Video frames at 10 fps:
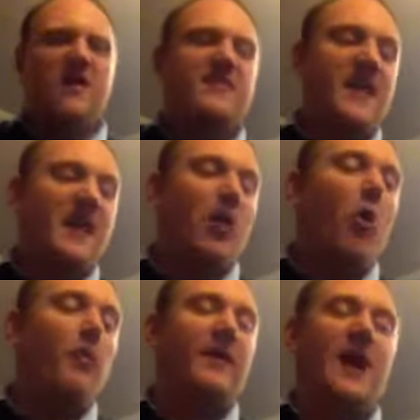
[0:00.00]
Then I
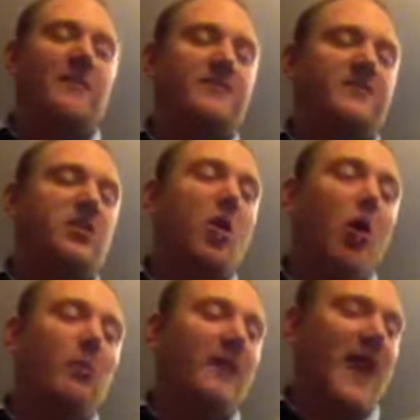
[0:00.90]
open up to go
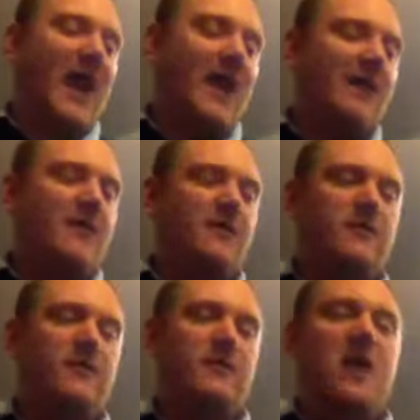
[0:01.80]
open A.
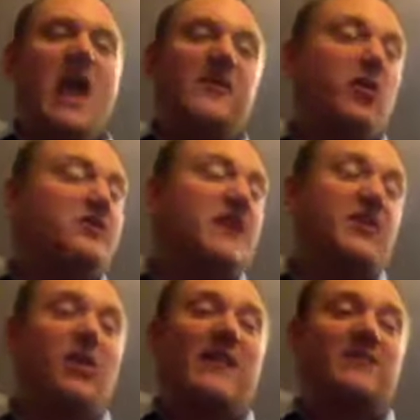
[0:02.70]
And notice I
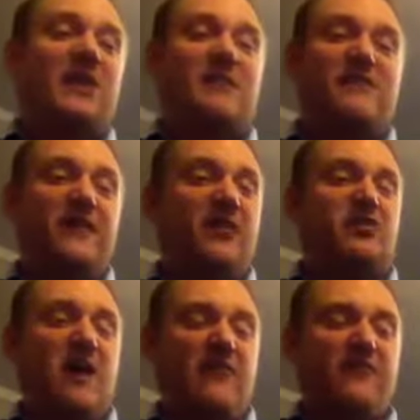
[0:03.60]
don't have to take my fingers
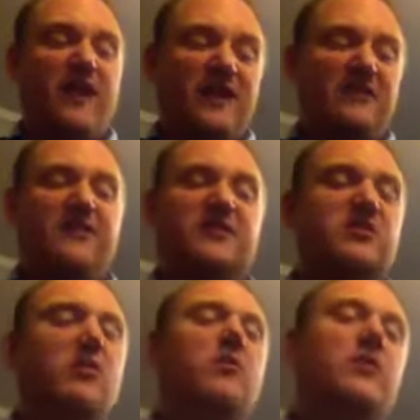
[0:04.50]
off for any of these
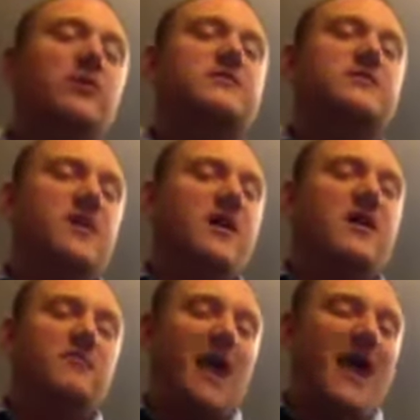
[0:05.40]
chords.
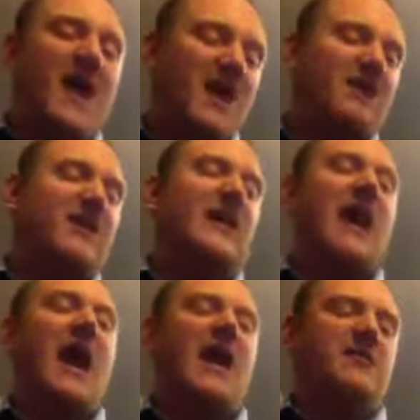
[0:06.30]
My hand can
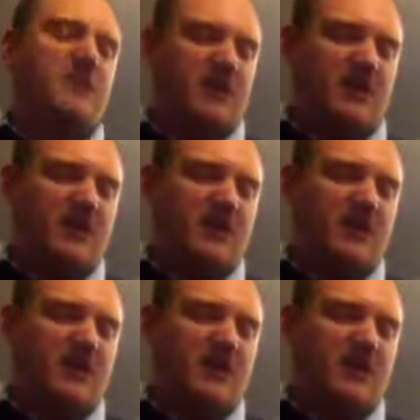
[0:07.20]
guide me.